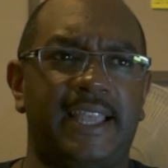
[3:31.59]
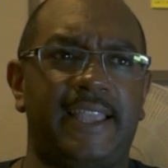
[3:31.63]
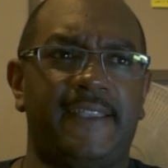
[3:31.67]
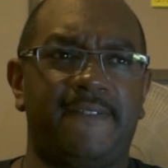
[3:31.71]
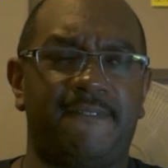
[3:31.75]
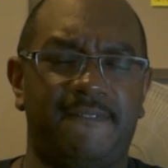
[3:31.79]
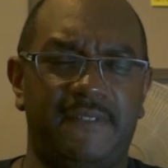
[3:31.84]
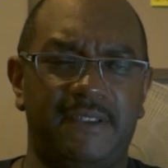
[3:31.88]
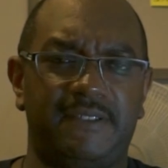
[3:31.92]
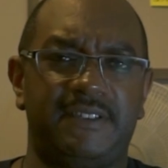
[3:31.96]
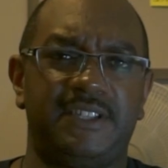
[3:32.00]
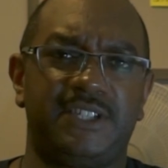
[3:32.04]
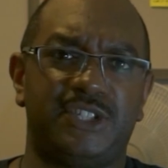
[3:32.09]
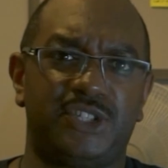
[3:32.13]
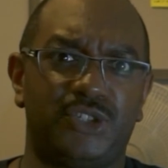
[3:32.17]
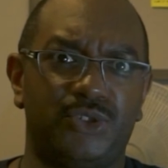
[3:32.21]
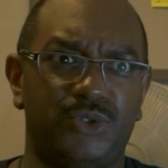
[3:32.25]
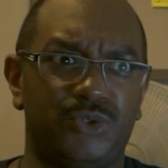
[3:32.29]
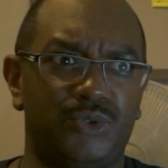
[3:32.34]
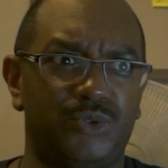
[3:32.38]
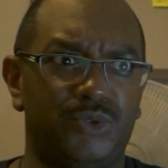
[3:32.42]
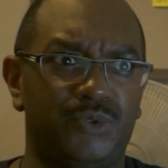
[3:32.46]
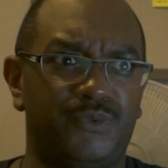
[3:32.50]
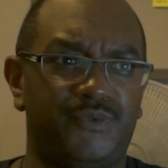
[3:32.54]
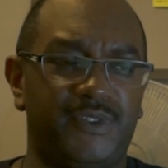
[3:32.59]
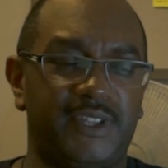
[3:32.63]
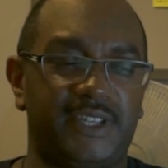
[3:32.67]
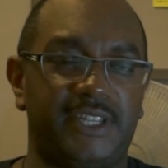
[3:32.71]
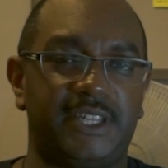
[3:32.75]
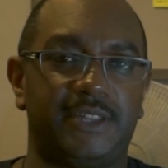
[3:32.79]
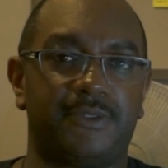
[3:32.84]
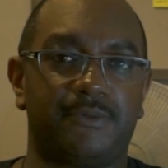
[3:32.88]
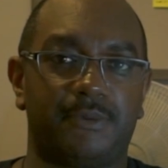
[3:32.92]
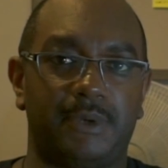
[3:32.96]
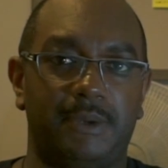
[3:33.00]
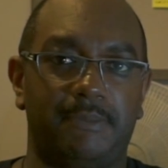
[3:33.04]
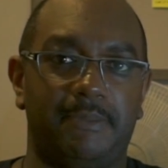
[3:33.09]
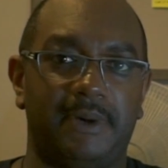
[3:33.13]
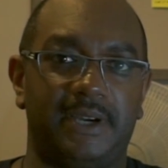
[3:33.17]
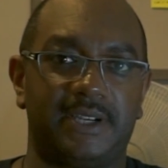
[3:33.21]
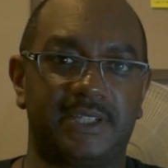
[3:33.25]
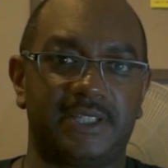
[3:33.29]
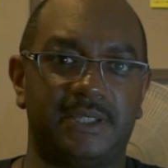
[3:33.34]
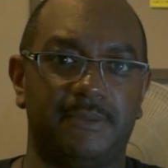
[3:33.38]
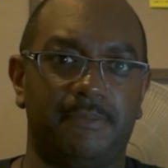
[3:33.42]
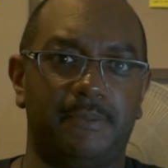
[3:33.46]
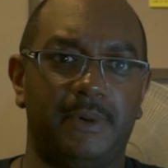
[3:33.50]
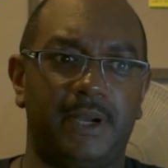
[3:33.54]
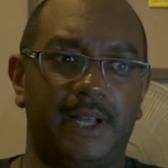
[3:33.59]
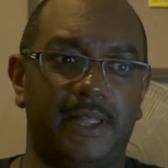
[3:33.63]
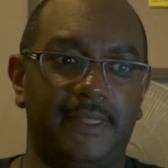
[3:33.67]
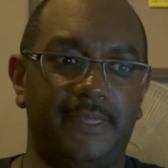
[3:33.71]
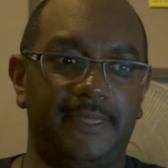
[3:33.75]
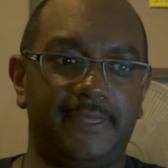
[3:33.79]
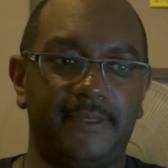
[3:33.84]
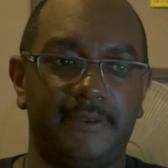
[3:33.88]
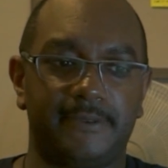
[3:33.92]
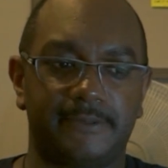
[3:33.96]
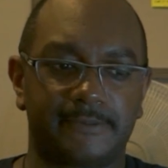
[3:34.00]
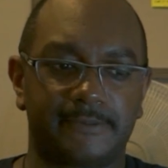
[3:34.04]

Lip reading: like 52, 53 bucks a month.